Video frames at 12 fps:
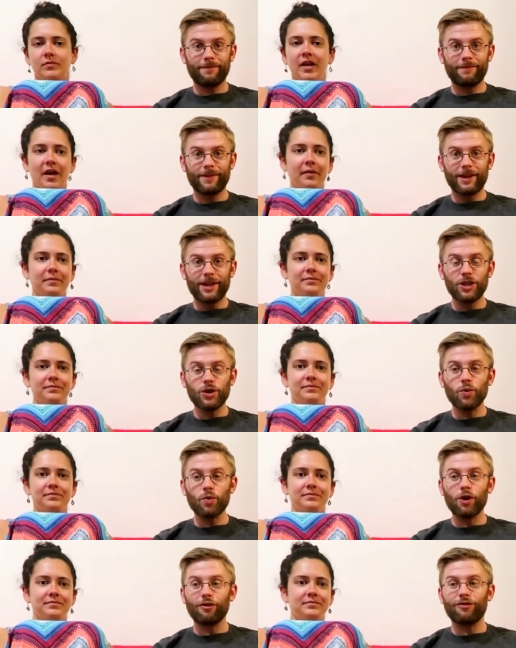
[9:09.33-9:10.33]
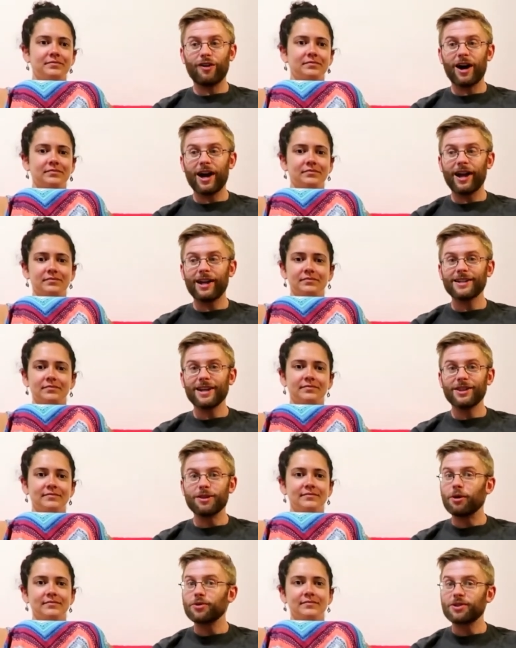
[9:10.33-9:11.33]
Speaker 1: Yeah. You will find
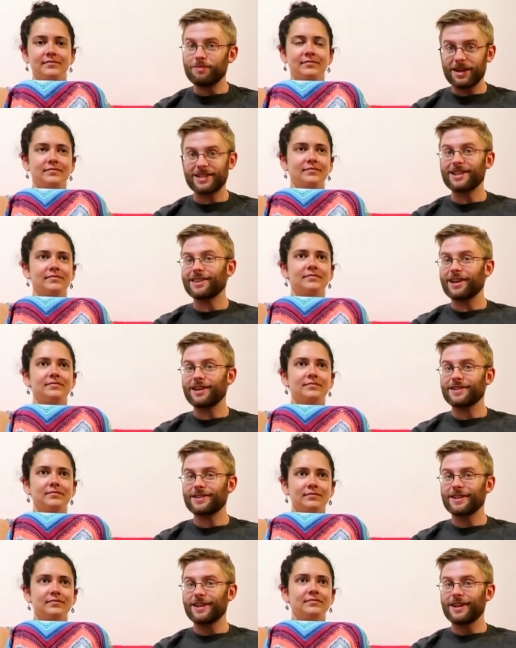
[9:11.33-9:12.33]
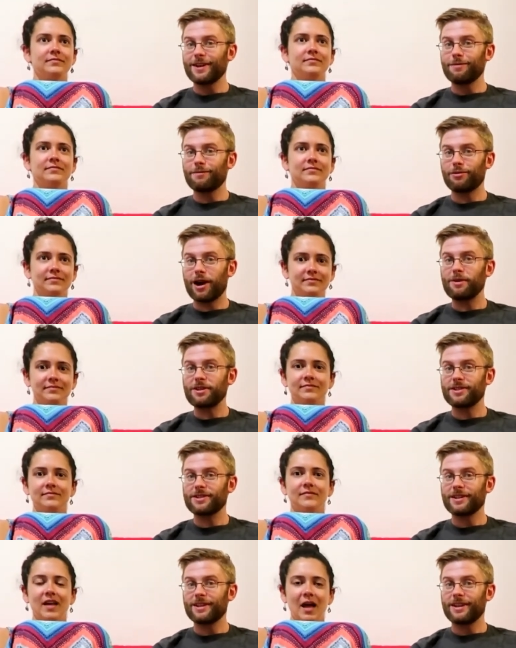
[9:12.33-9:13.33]
the most amazing things. Mm-hmm.
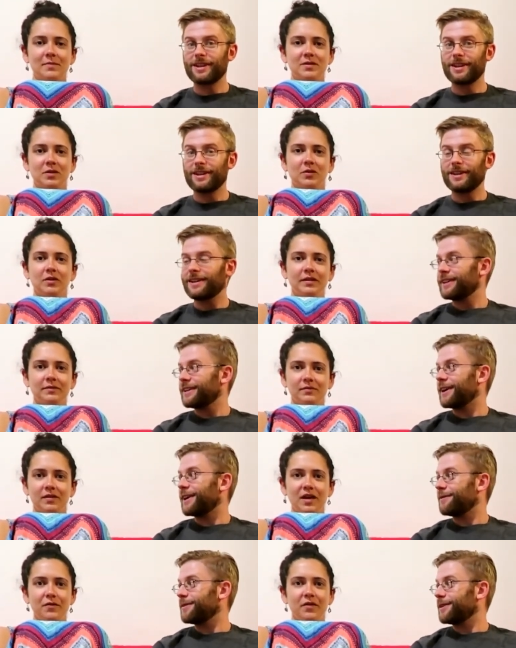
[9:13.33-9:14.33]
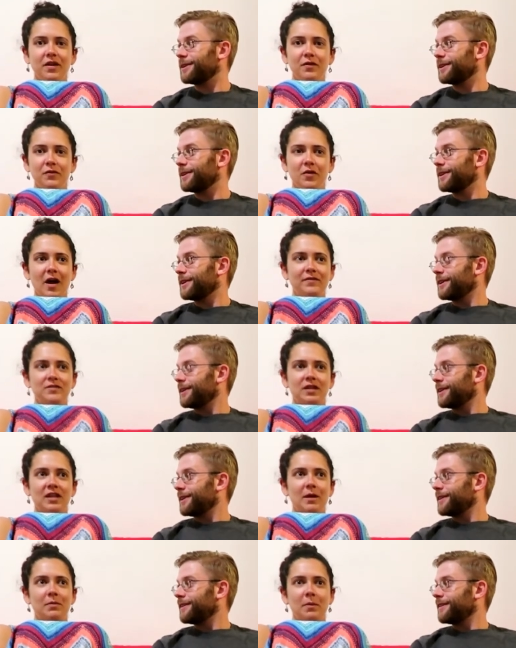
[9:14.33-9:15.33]
Promise.
Speaker 2: Absolutely. Yeah. Even if you have to
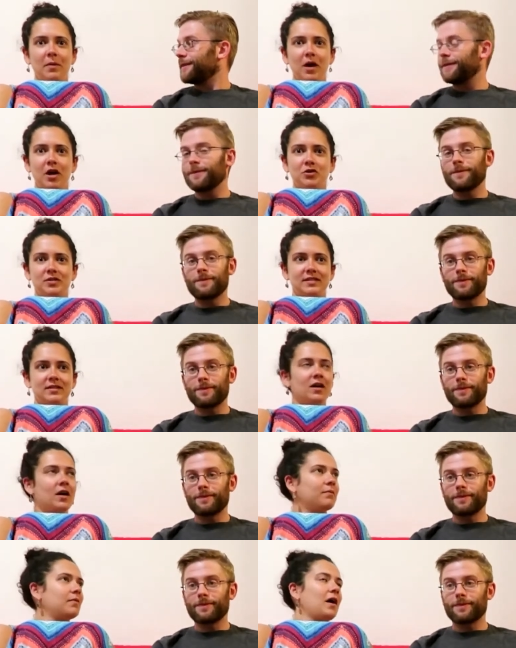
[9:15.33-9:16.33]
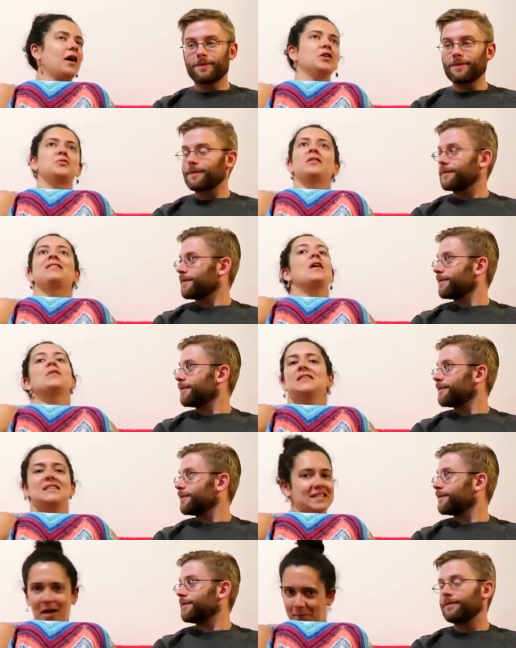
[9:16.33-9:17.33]
climb up a hundred, uh, a hundred
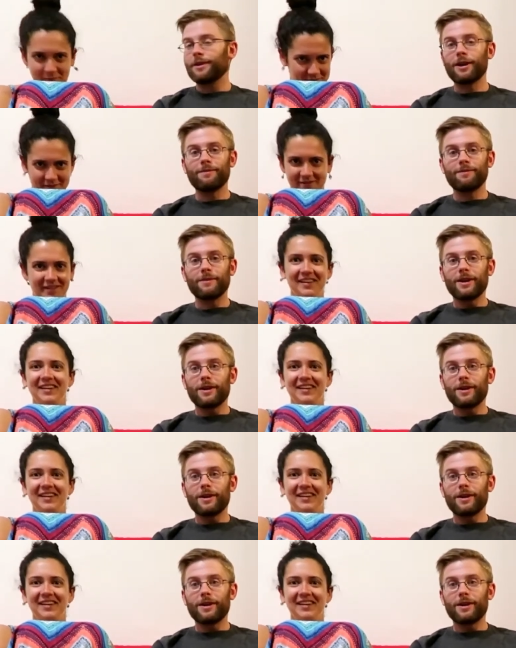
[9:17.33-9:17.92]
thousand steps.
Speaker 1: Yep.